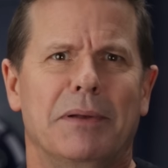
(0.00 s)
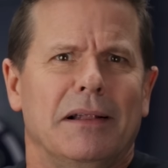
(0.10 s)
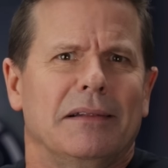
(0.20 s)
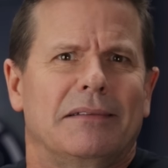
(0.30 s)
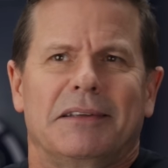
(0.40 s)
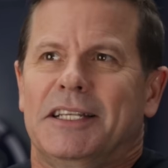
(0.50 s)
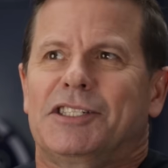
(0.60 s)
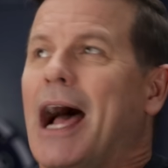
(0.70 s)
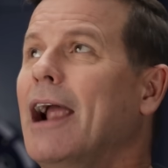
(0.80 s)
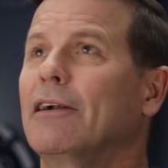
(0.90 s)
build
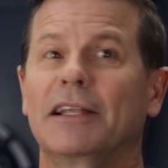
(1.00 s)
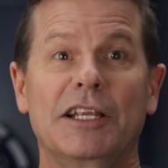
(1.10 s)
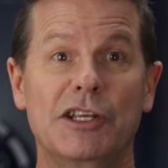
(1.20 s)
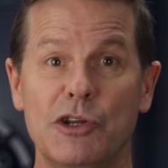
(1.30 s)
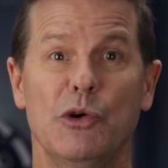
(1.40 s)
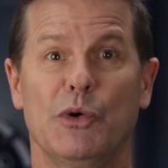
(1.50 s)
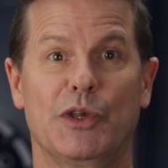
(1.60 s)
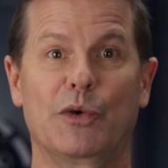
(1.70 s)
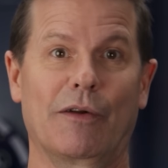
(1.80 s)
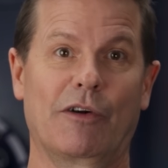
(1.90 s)
entirely new
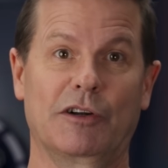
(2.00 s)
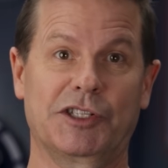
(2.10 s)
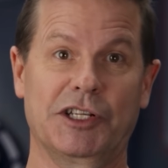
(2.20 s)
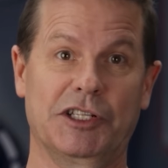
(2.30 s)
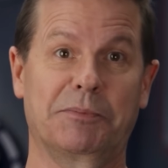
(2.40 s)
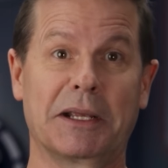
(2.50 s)
universes